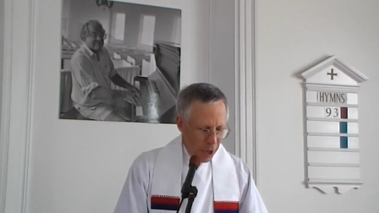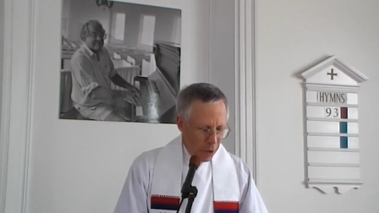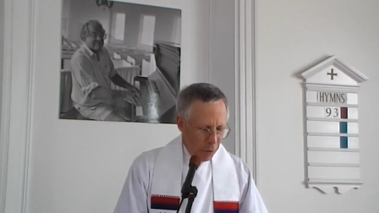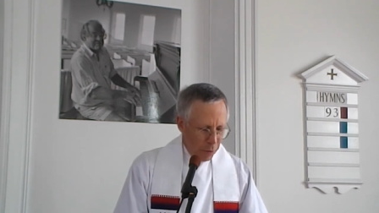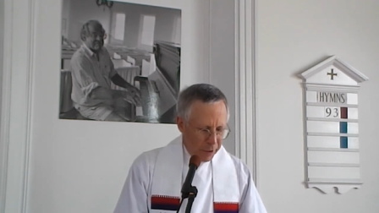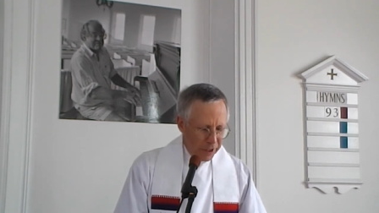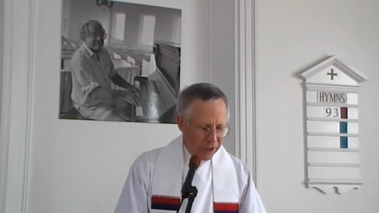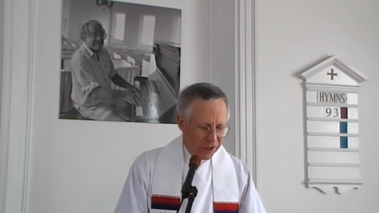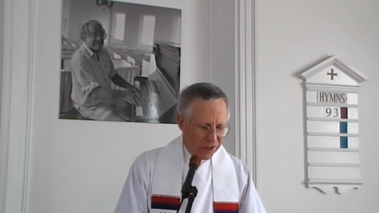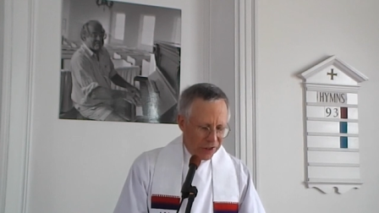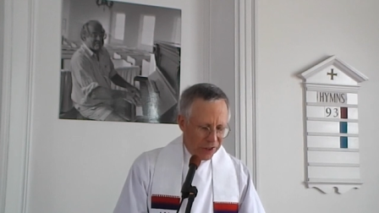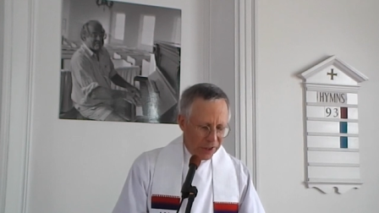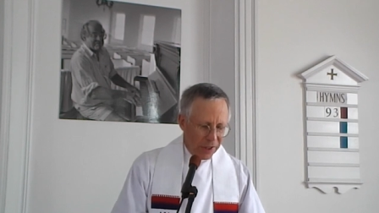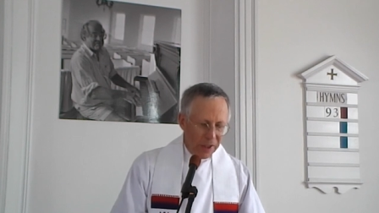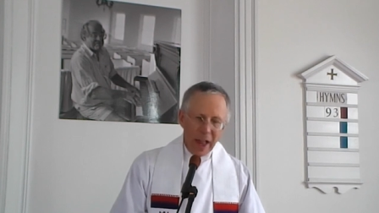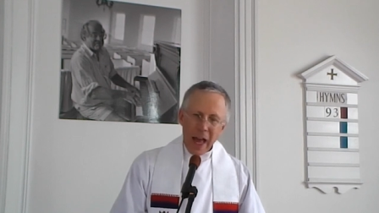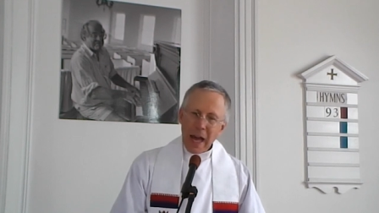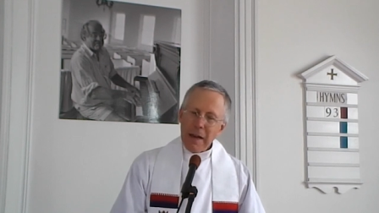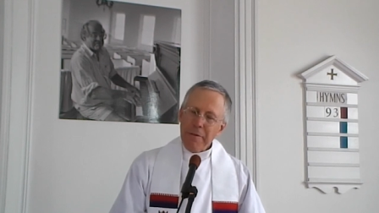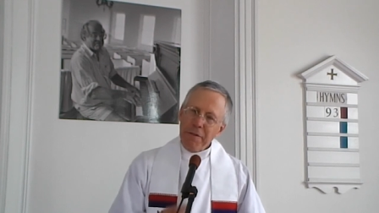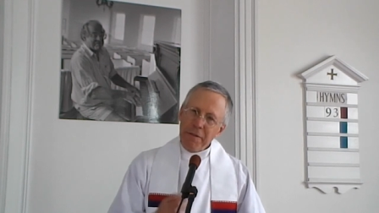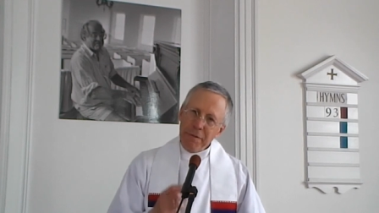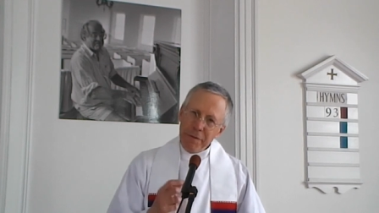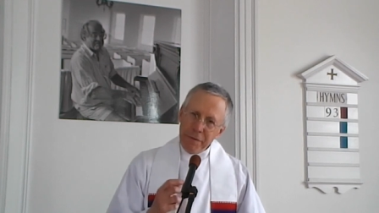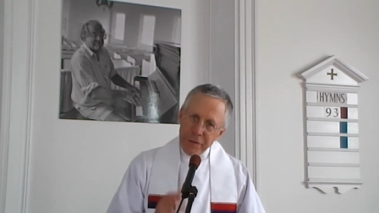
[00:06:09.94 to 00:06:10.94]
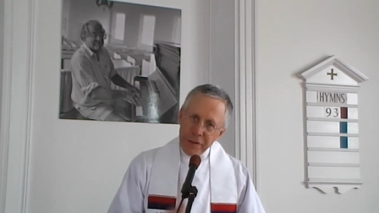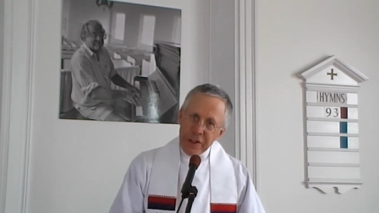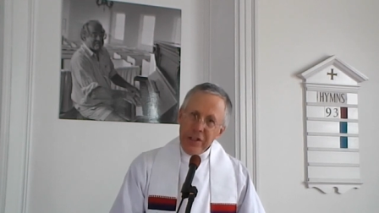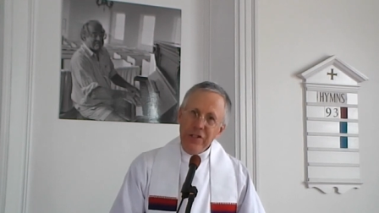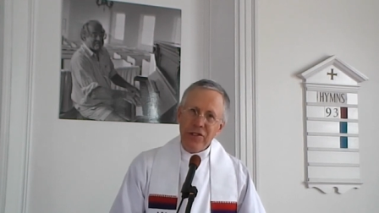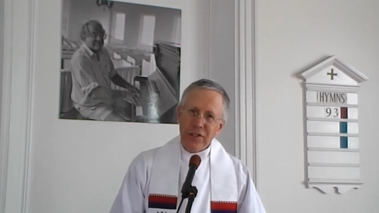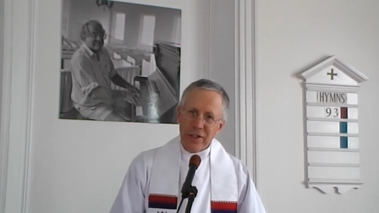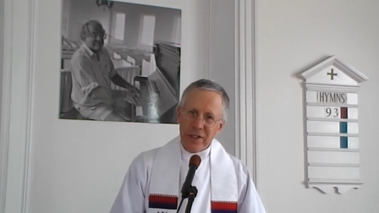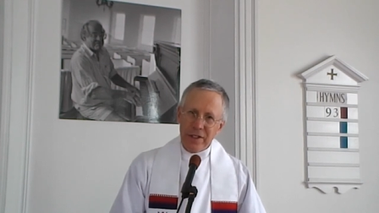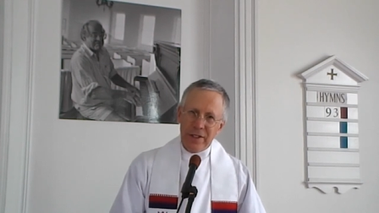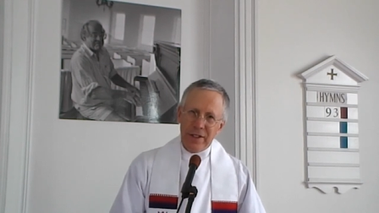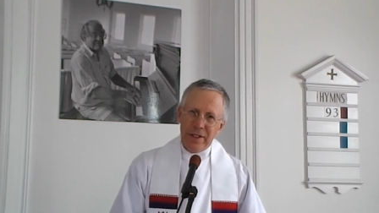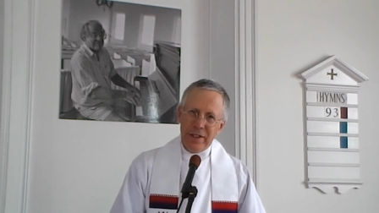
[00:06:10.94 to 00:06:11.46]
we still have a
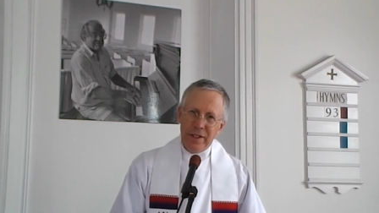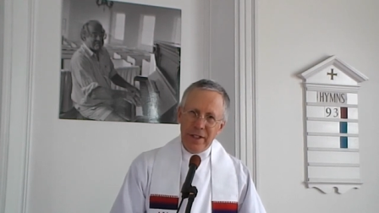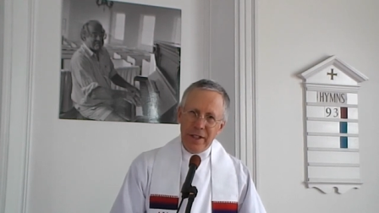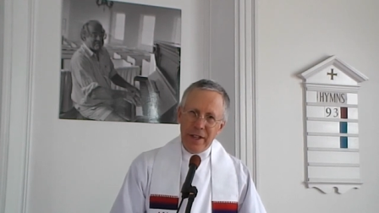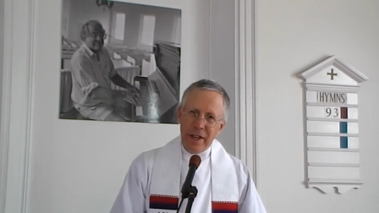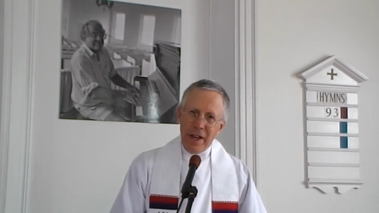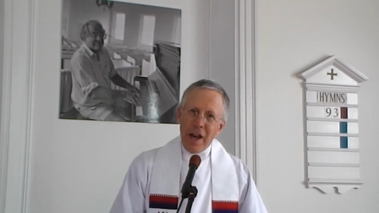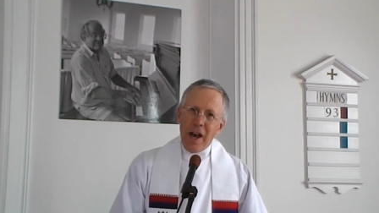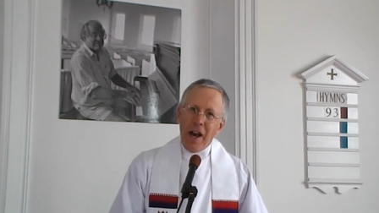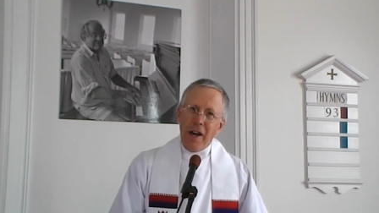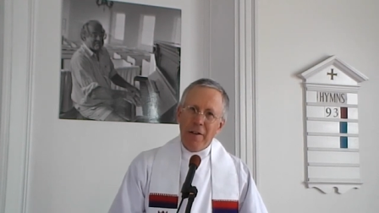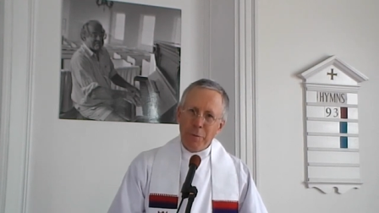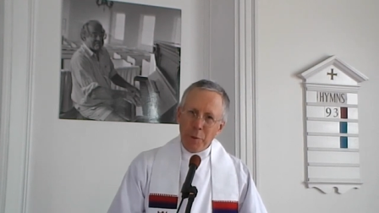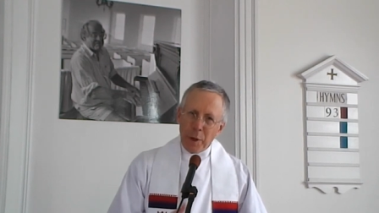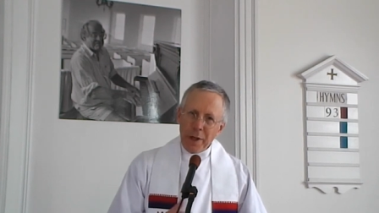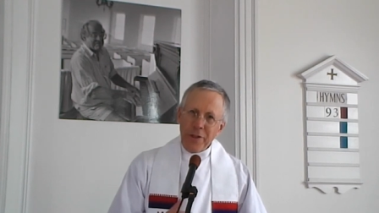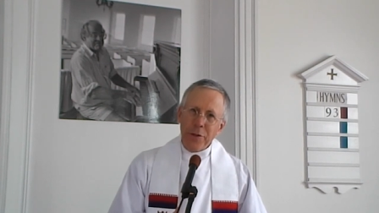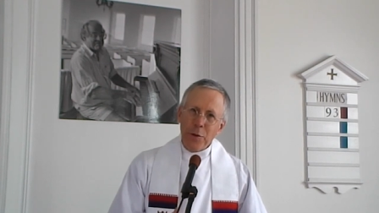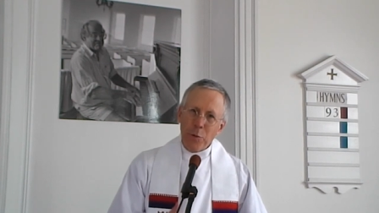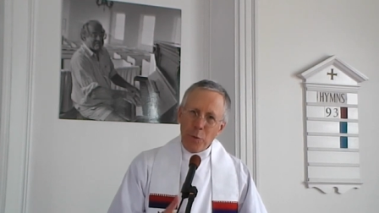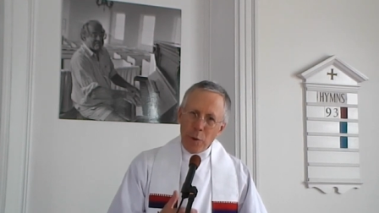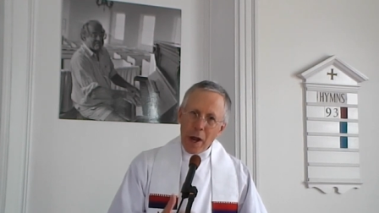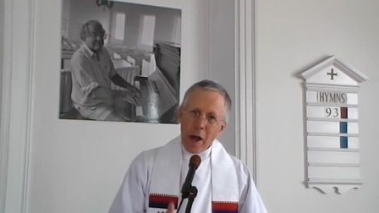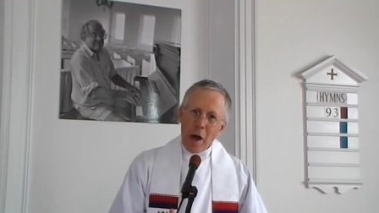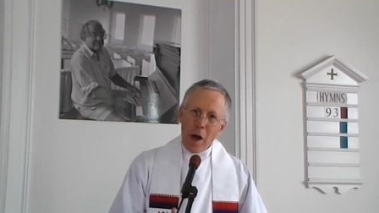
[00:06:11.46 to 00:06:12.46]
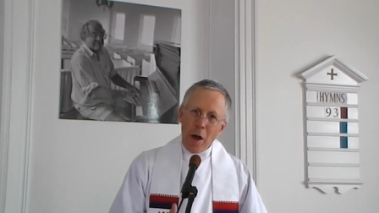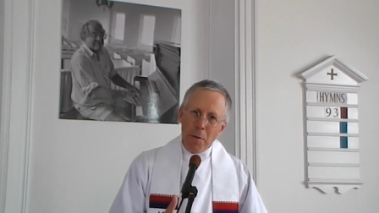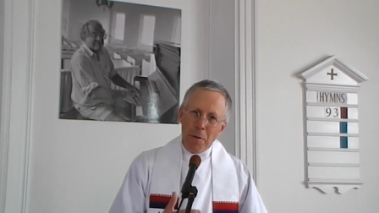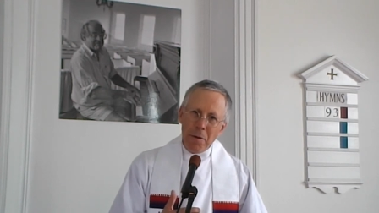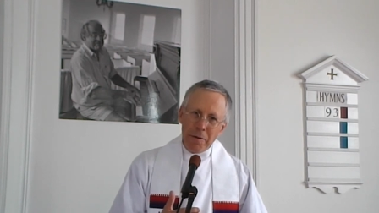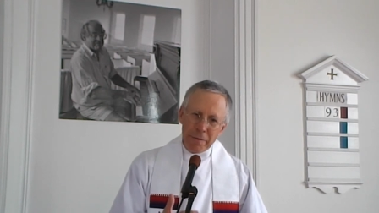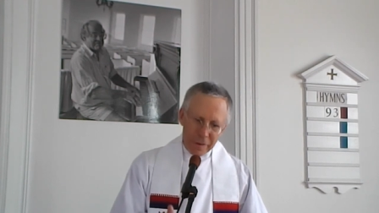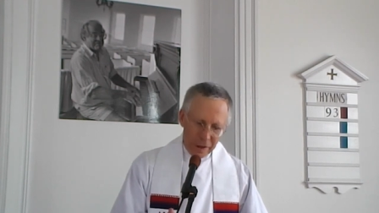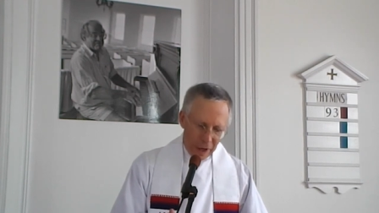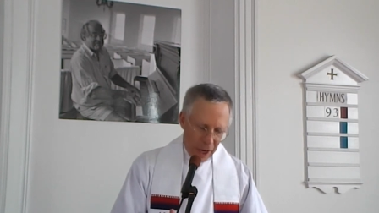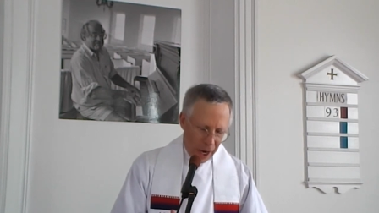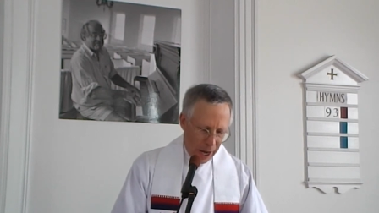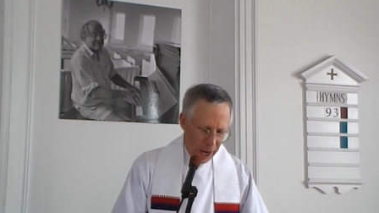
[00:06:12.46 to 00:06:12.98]
vision of what the realm
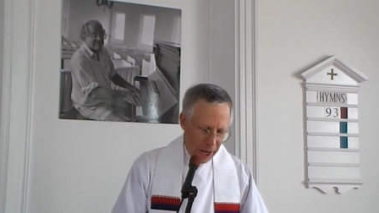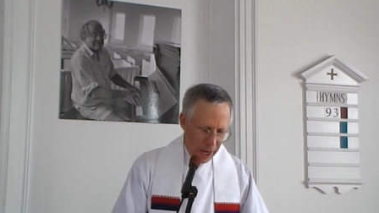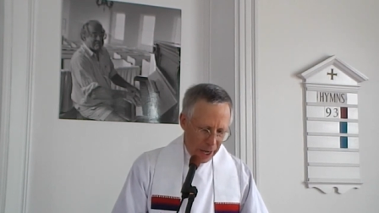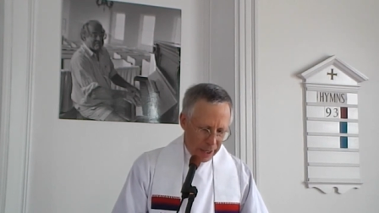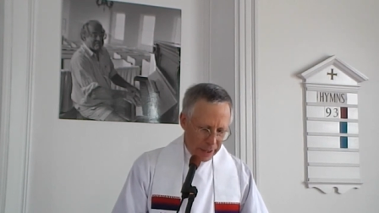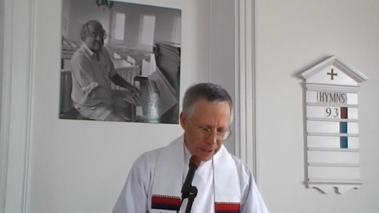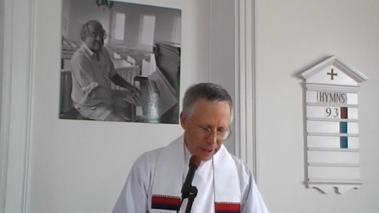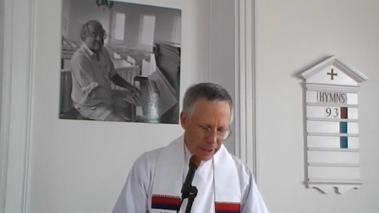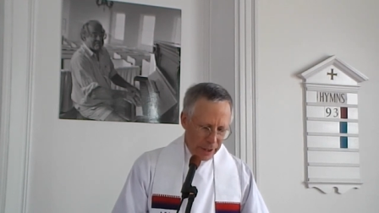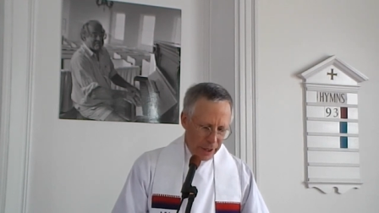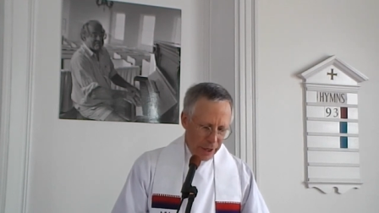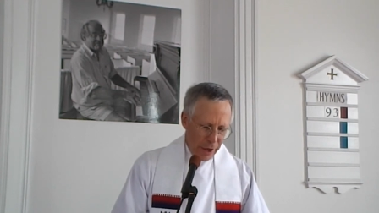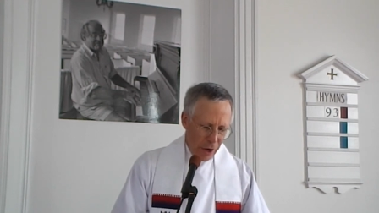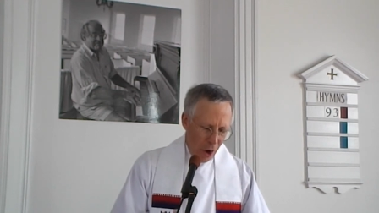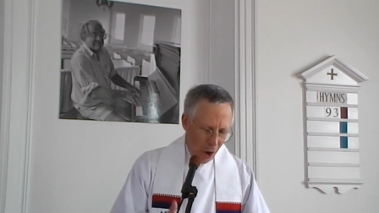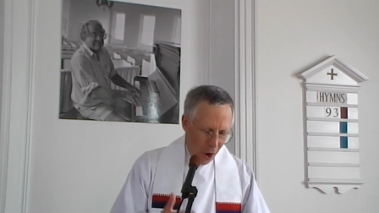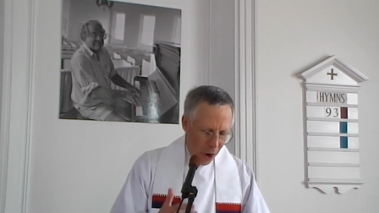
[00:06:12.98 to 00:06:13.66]
of God